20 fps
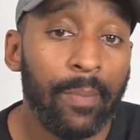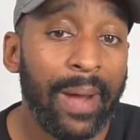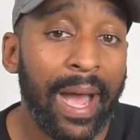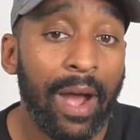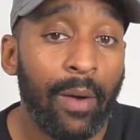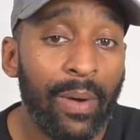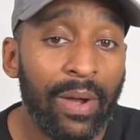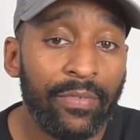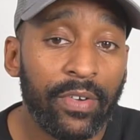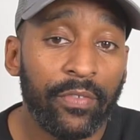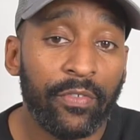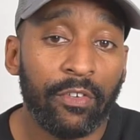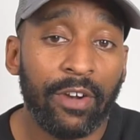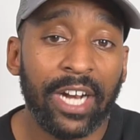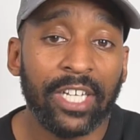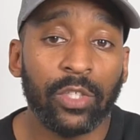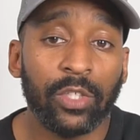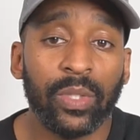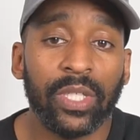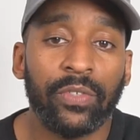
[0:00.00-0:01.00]
However,
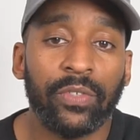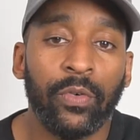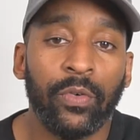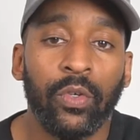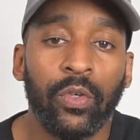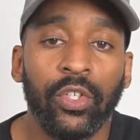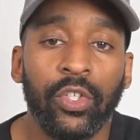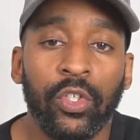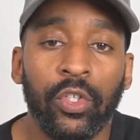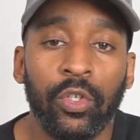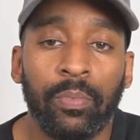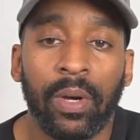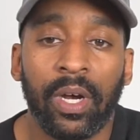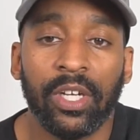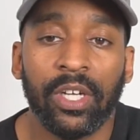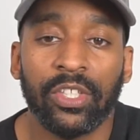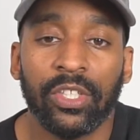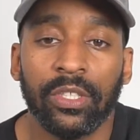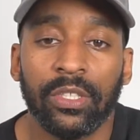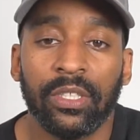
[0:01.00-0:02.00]
Varane's wish for new
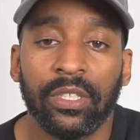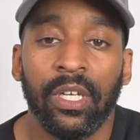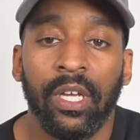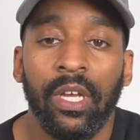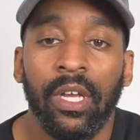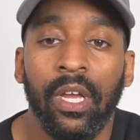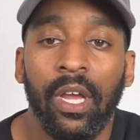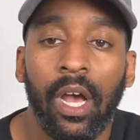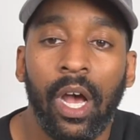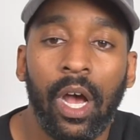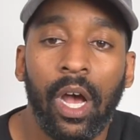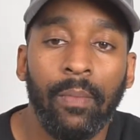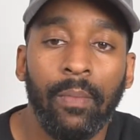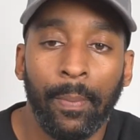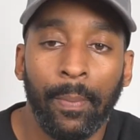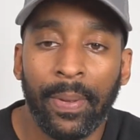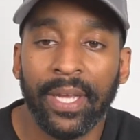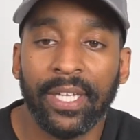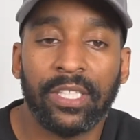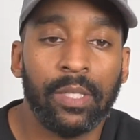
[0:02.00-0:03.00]
pastures
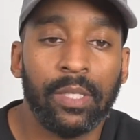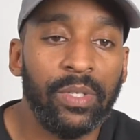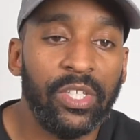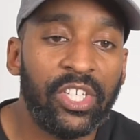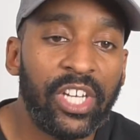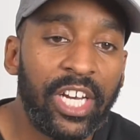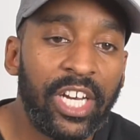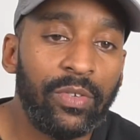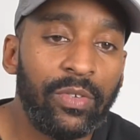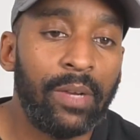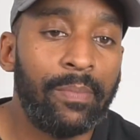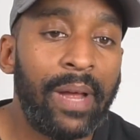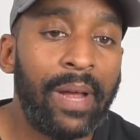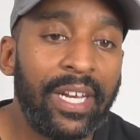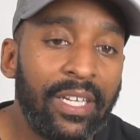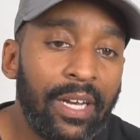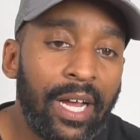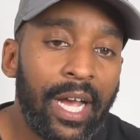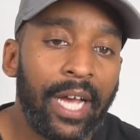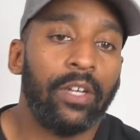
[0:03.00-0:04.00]
appears to be genuine, and Man
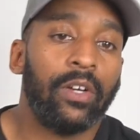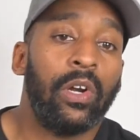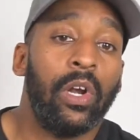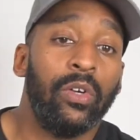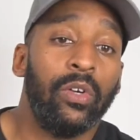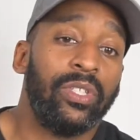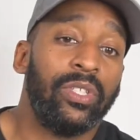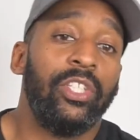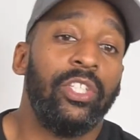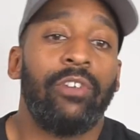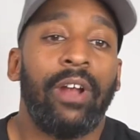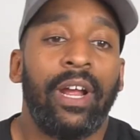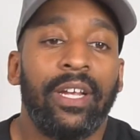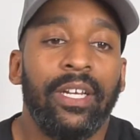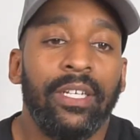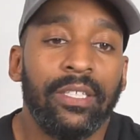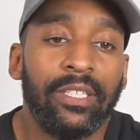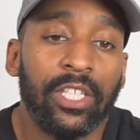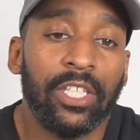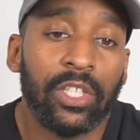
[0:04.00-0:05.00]
United are closely
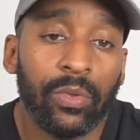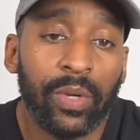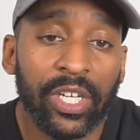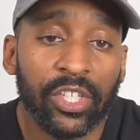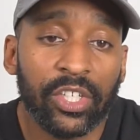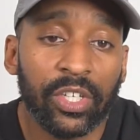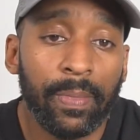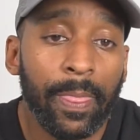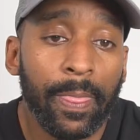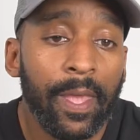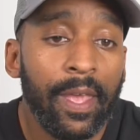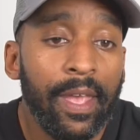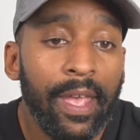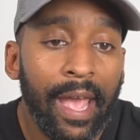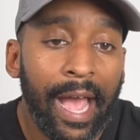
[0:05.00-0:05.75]
tracking the situation.